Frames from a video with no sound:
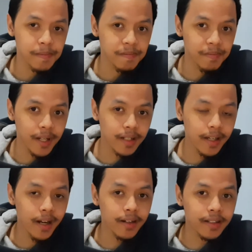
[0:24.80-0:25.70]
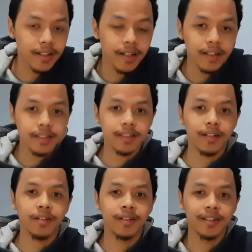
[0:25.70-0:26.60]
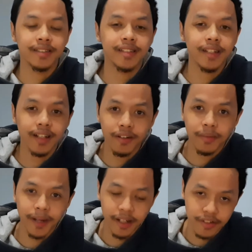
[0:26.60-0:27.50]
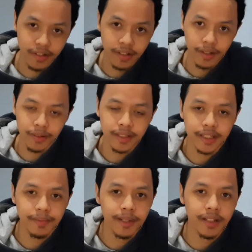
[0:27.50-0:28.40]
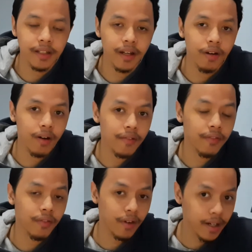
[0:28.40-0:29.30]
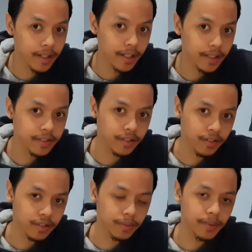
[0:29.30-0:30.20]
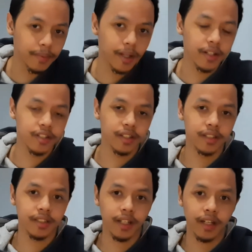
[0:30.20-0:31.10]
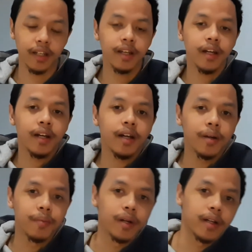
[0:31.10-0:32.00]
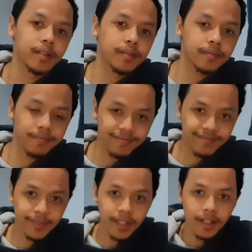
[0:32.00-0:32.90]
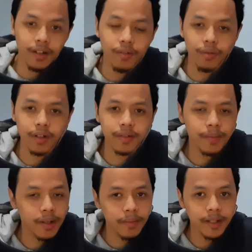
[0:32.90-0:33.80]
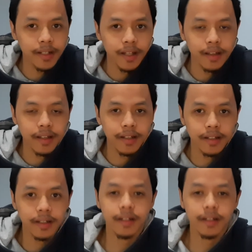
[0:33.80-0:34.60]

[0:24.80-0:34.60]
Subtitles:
Michael CARRICK as still our manager. It was expected that Ragnick is going to be managing the side, but work permit, I think.